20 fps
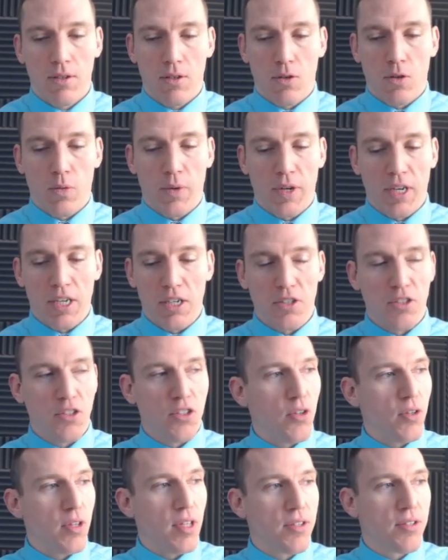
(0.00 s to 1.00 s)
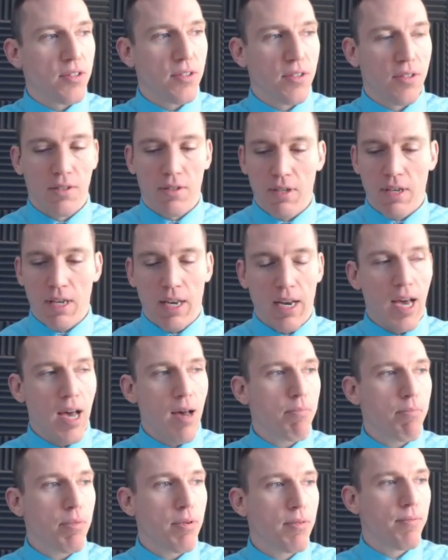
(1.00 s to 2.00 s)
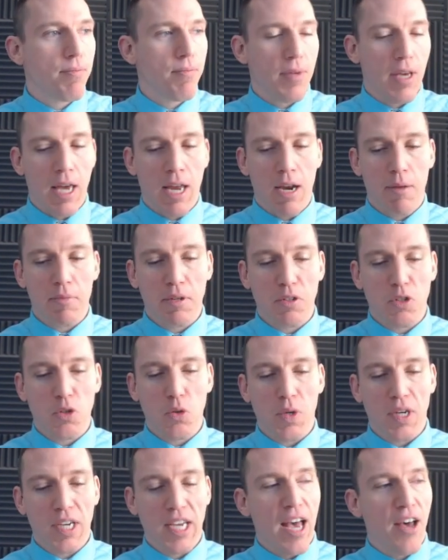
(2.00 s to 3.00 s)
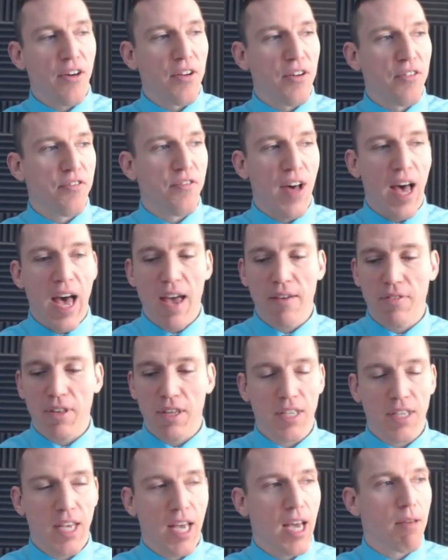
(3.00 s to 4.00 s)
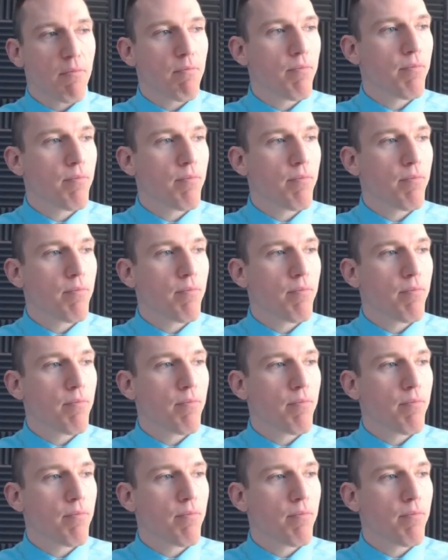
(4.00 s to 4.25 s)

or we could just do this hit up and I'm going to do a count of five this time.